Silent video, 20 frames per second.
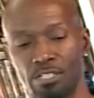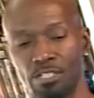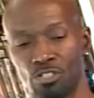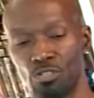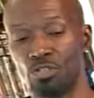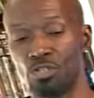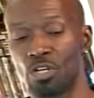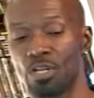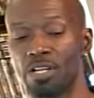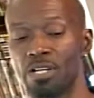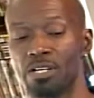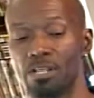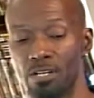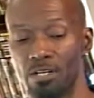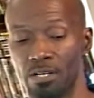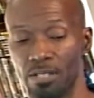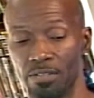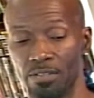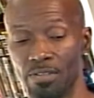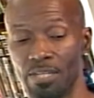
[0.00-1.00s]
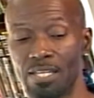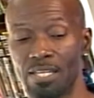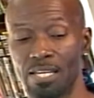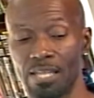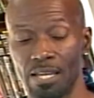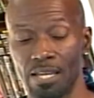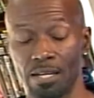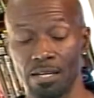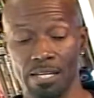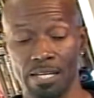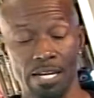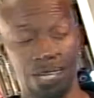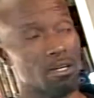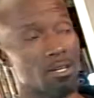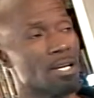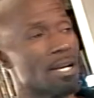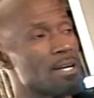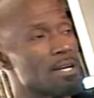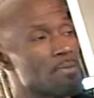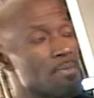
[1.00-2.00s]
you turn it on, and they can.
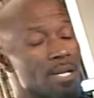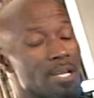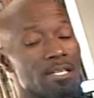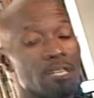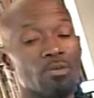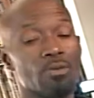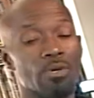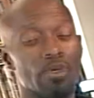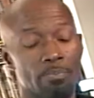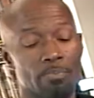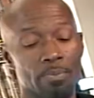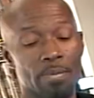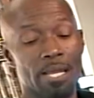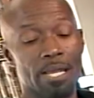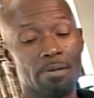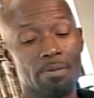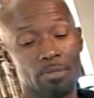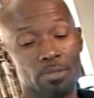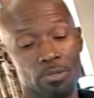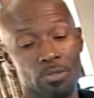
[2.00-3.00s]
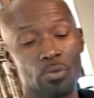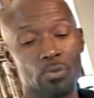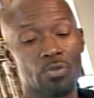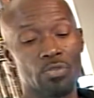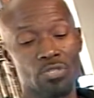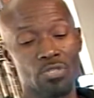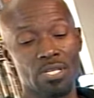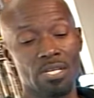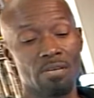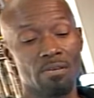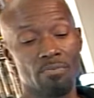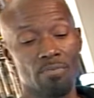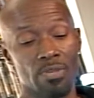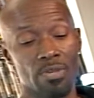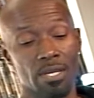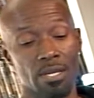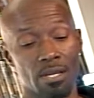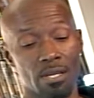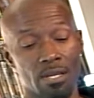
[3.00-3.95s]
Carolina may be able to do the same thing.